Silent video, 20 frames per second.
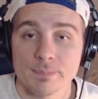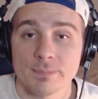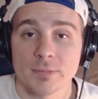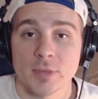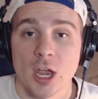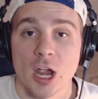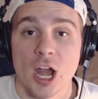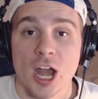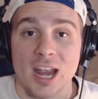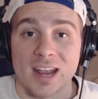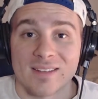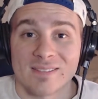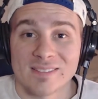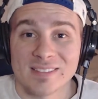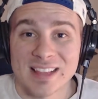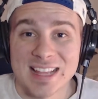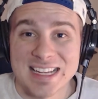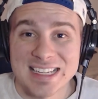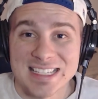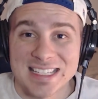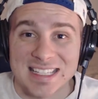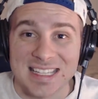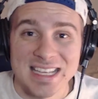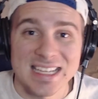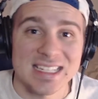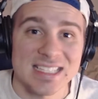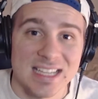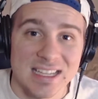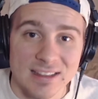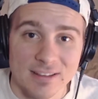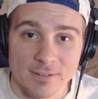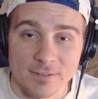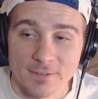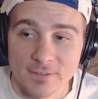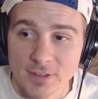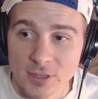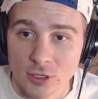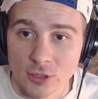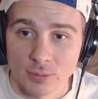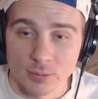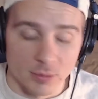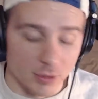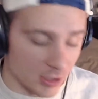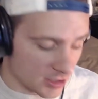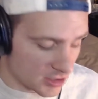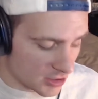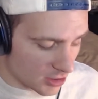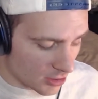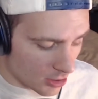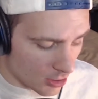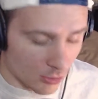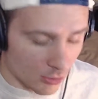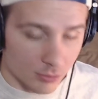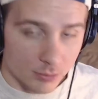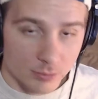All right, let's get to the film. Let's go.